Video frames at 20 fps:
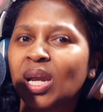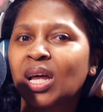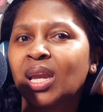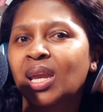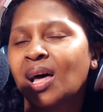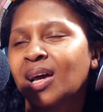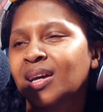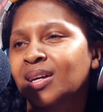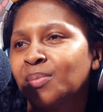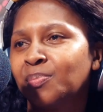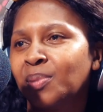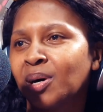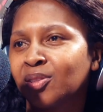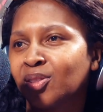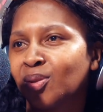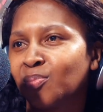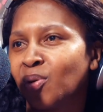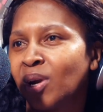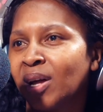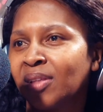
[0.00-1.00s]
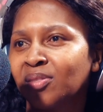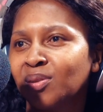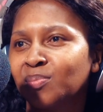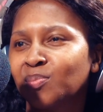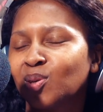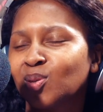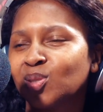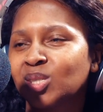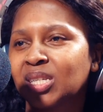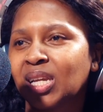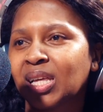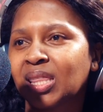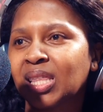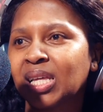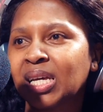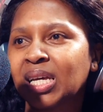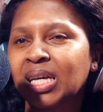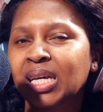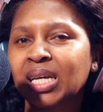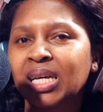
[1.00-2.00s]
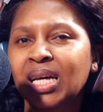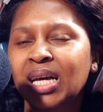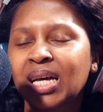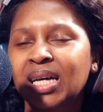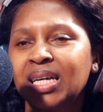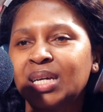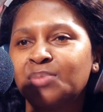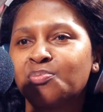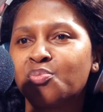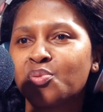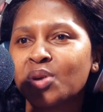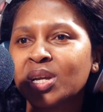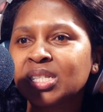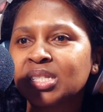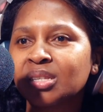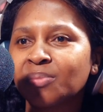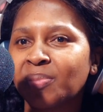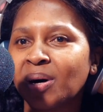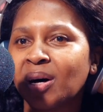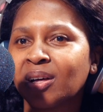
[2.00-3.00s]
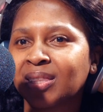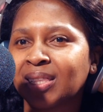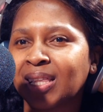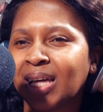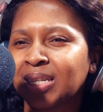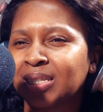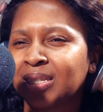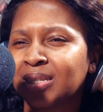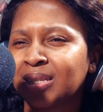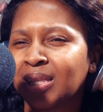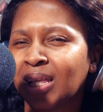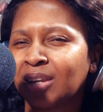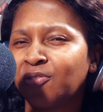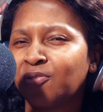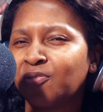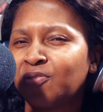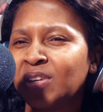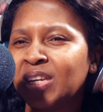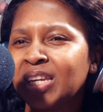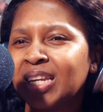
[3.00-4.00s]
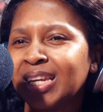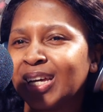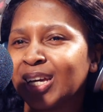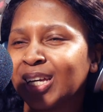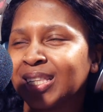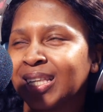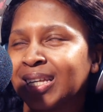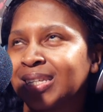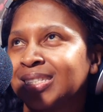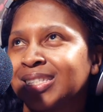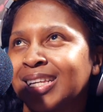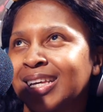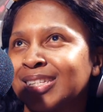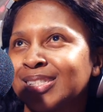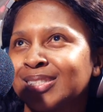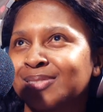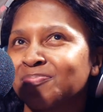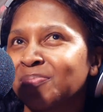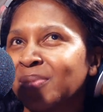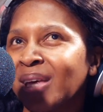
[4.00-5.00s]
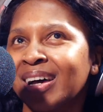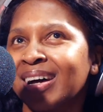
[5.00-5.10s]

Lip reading: I like about the brand the most. I think it brings about that feeling that says,